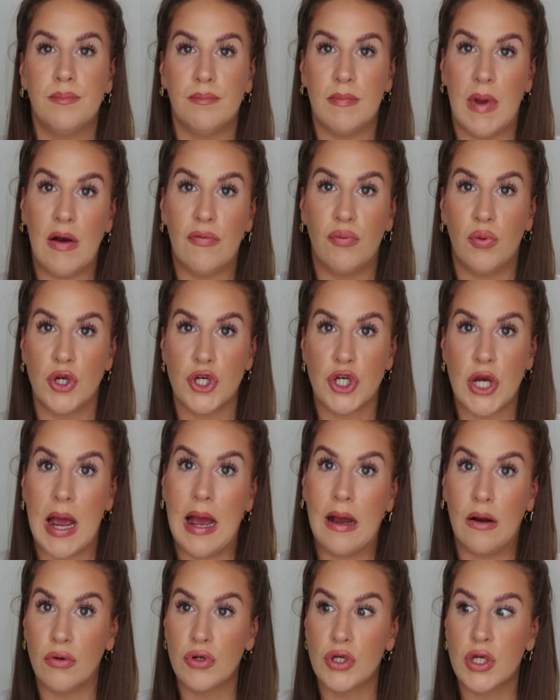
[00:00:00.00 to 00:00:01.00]
mouthwash
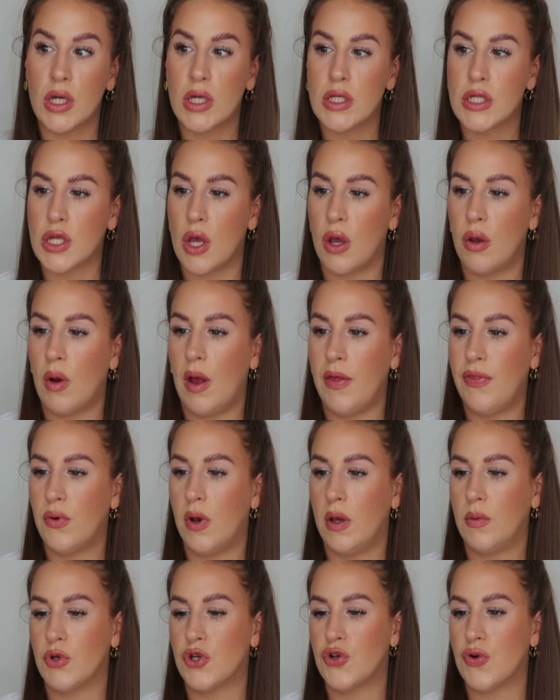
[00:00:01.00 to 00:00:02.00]
out, so I
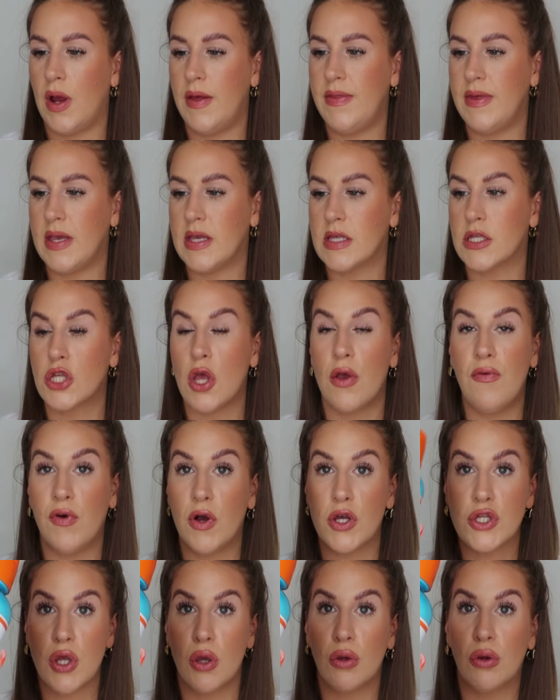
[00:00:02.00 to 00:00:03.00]
thought I would try these. So
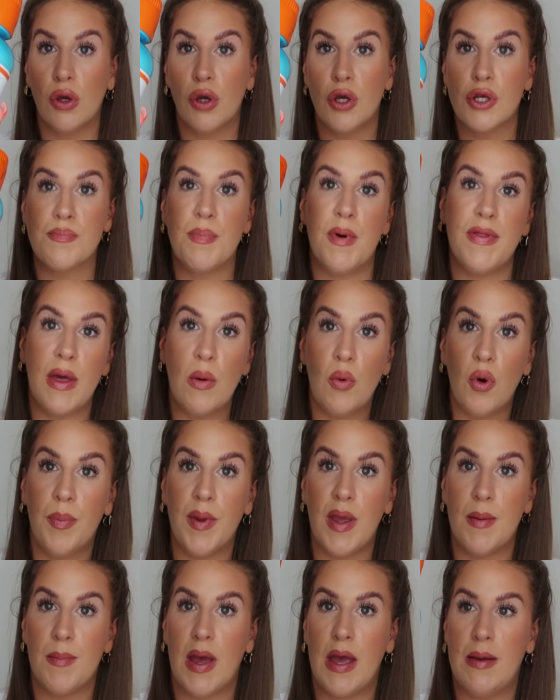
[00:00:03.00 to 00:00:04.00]
far so good, but they will
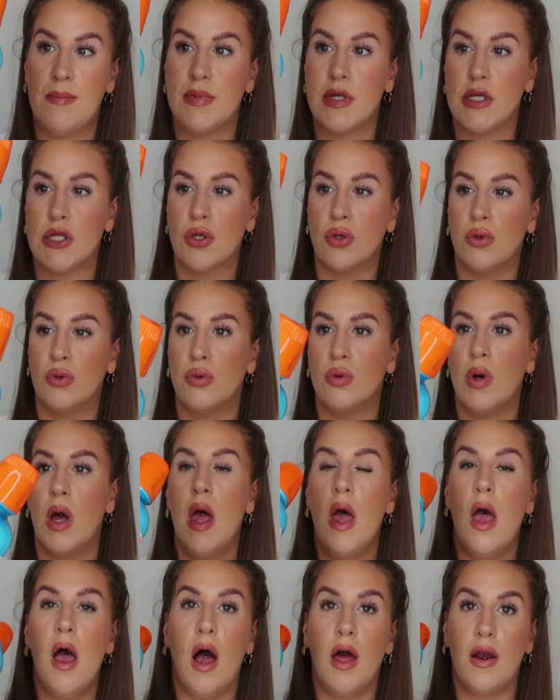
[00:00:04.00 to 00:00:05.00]
be in my empties haul,
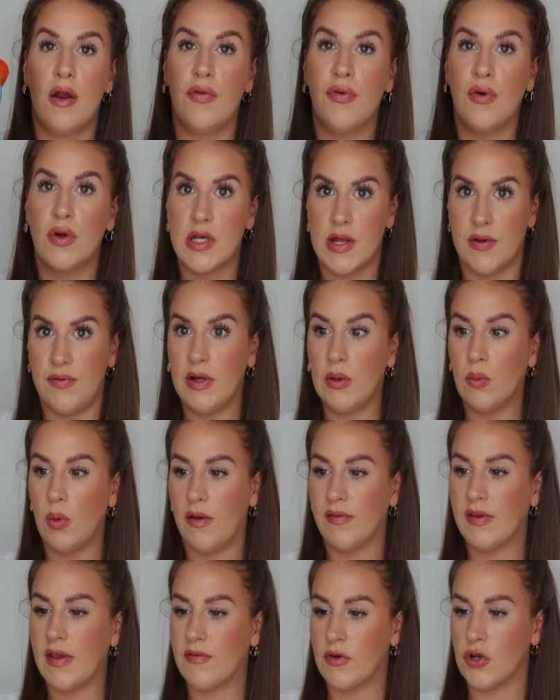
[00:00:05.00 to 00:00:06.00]
and I thought definitely
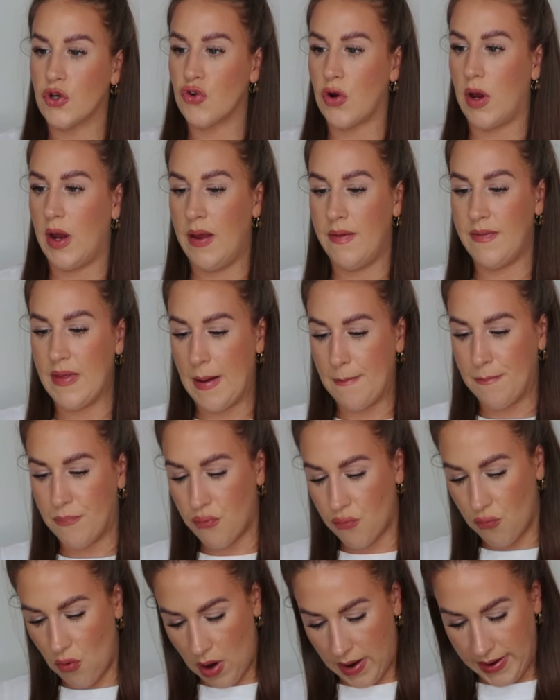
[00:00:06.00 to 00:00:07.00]
worth giving a try at that
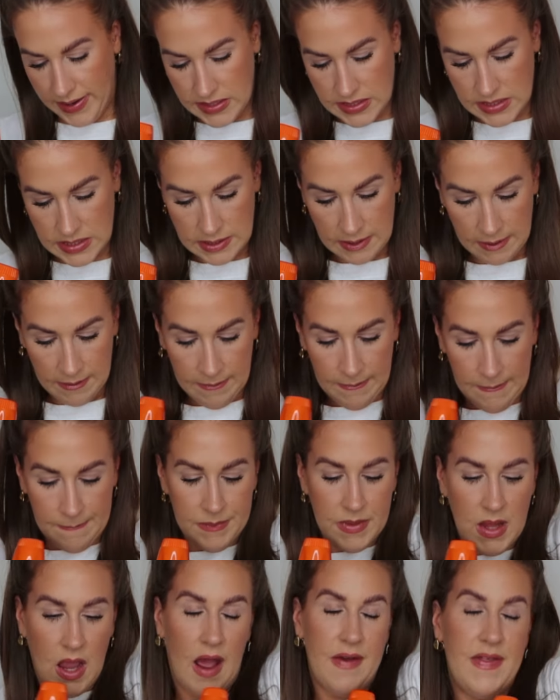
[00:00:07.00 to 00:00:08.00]
price.
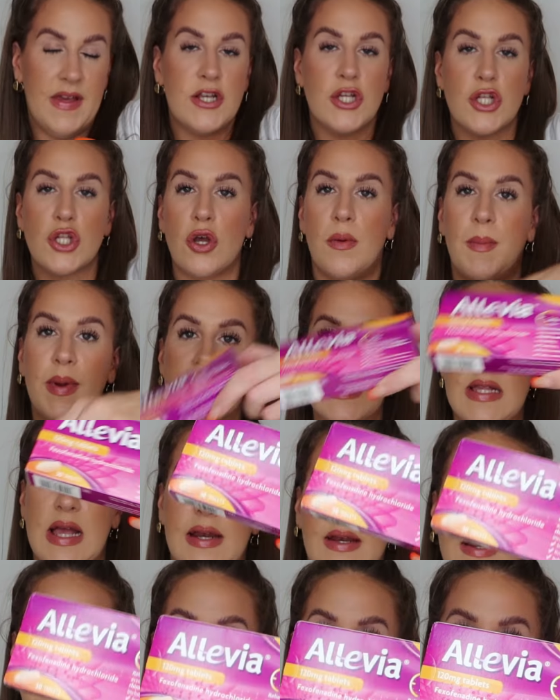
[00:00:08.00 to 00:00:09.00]
I then just got my standard